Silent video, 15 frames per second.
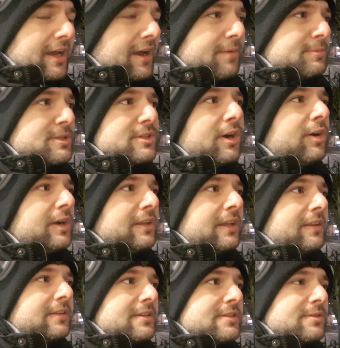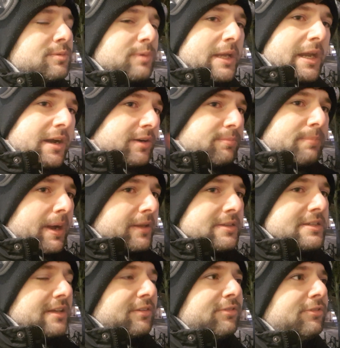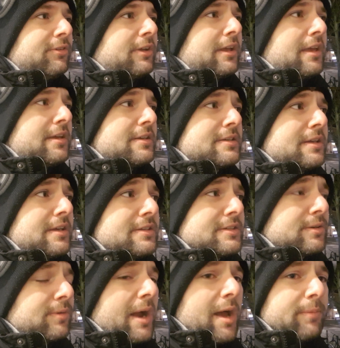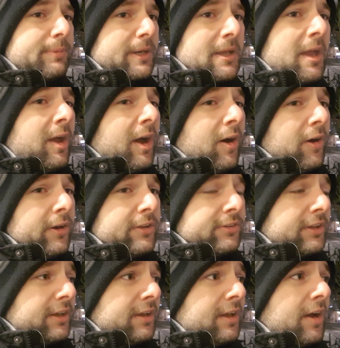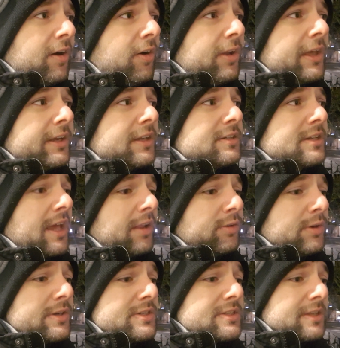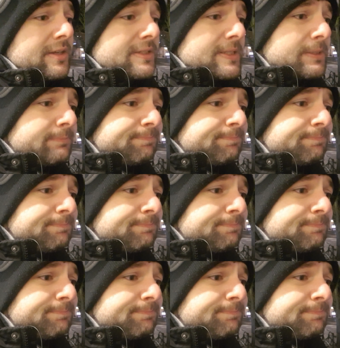I'm sorry that this weird mindset is, is around, but honestly, all I can tell you is this: